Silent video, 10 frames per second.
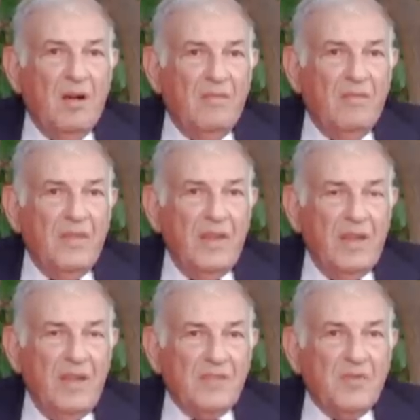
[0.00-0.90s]
of
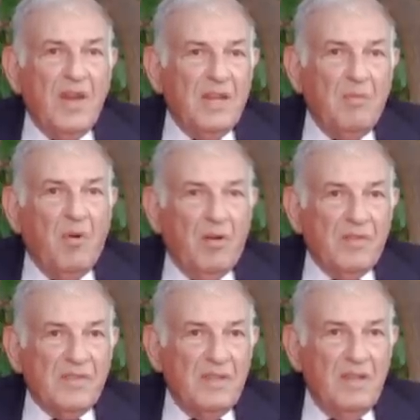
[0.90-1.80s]
the Israeli
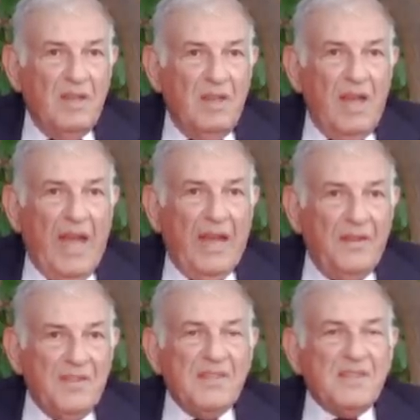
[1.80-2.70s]
democracy.
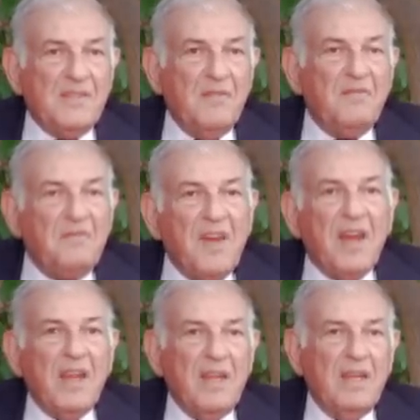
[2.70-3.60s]
And this is
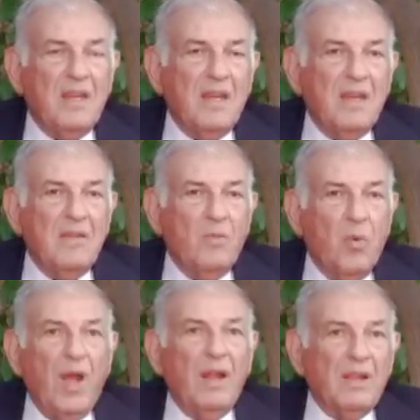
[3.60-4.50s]
very
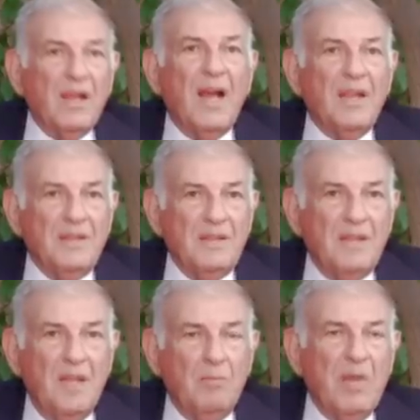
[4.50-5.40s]
well guarded
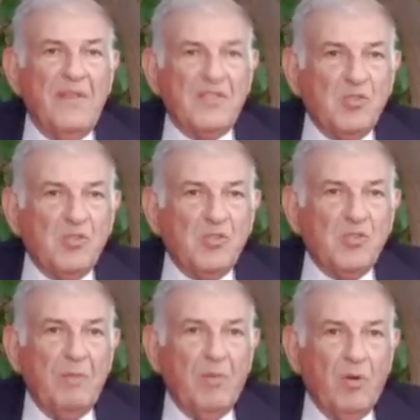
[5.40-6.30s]
by the
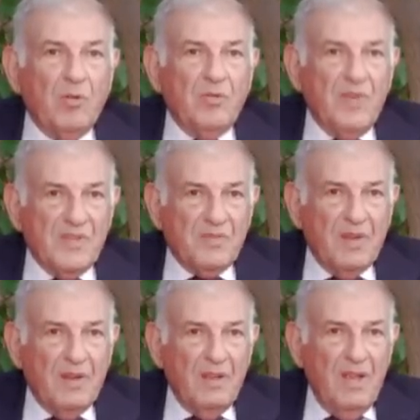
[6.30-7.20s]
Supreme Court of
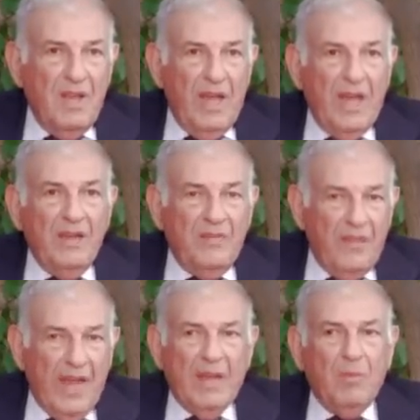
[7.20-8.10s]
Israel. And
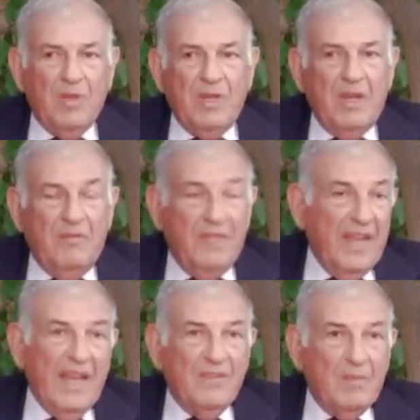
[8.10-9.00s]
if anybody, if
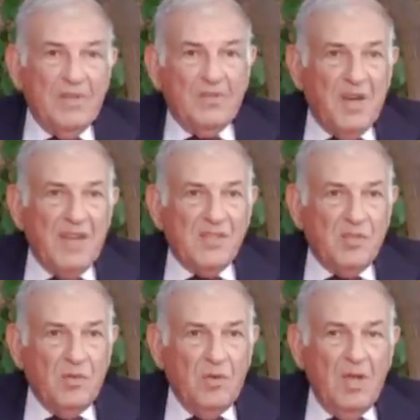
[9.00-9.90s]
the government tries
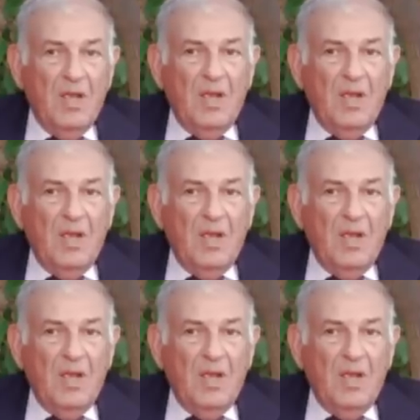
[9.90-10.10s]
to